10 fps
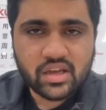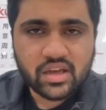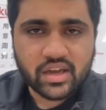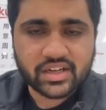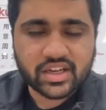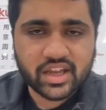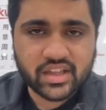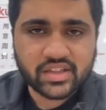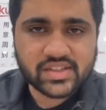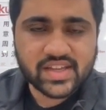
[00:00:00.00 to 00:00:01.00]
It
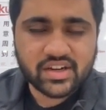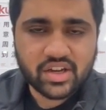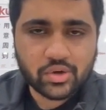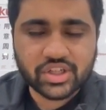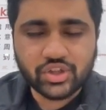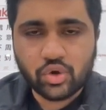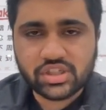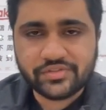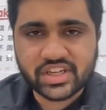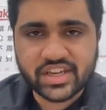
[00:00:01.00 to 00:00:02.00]
can send out a
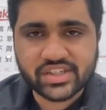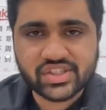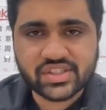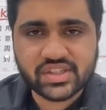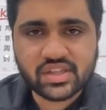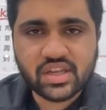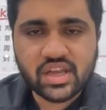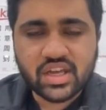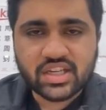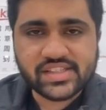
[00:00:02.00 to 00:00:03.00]
notification
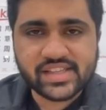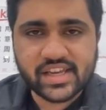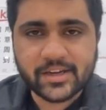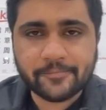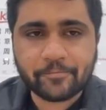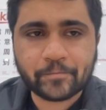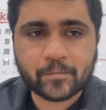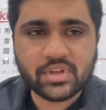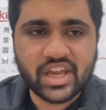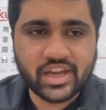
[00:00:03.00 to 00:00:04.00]
saying,
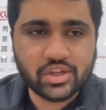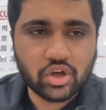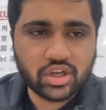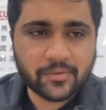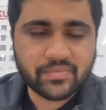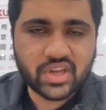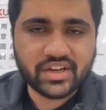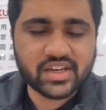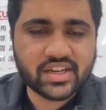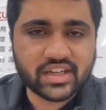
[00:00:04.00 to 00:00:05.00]
hey, look, I
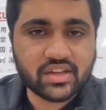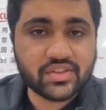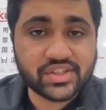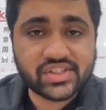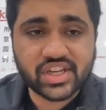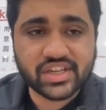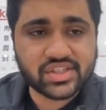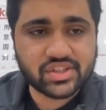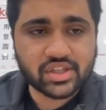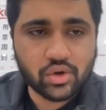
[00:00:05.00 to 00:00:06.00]
detected this change
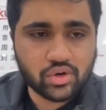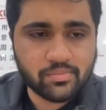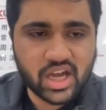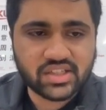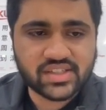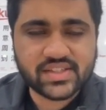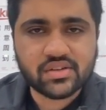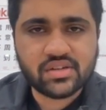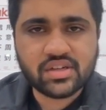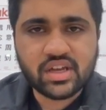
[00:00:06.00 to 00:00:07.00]
in the load
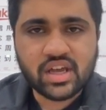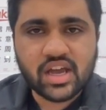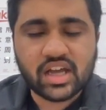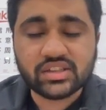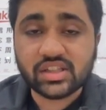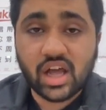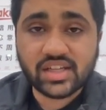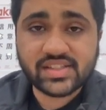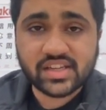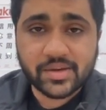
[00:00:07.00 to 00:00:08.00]
balancer. And the
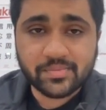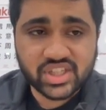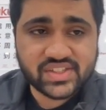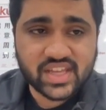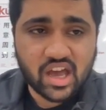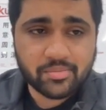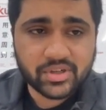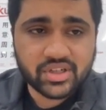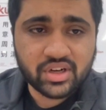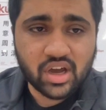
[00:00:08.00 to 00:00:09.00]
last time this
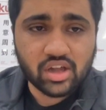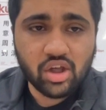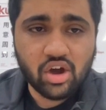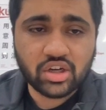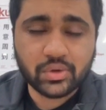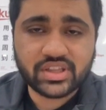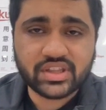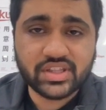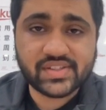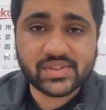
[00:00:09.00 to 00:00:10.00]
happened, along with
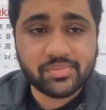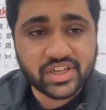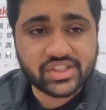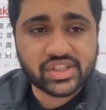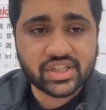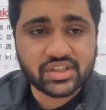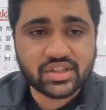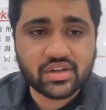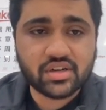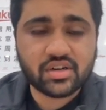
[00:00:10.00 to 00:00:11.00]
this breach in
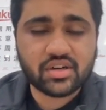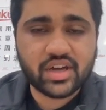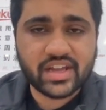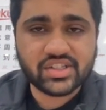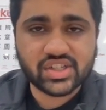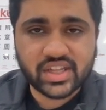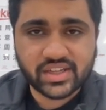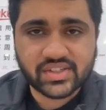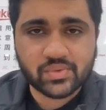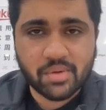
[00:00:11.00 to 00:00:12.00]
the
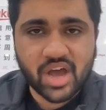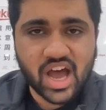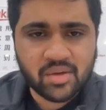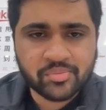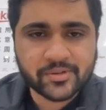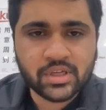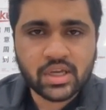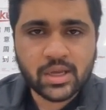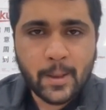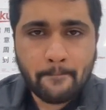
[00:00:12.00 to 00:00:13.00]
Nginx web app,
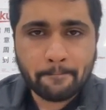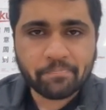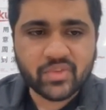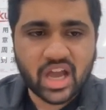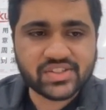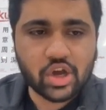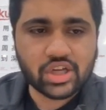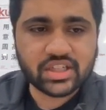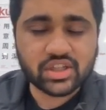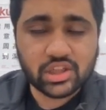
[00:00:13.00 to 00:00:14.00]
I saw that the